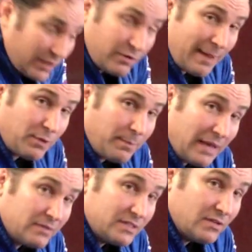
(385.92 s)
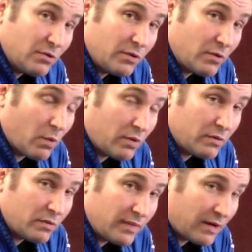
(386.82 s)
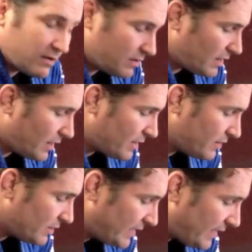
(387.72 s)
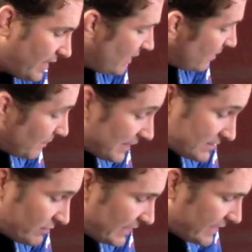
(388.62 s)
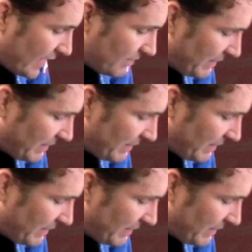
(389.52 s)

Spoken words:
grab their belt or their gi, but it's really not a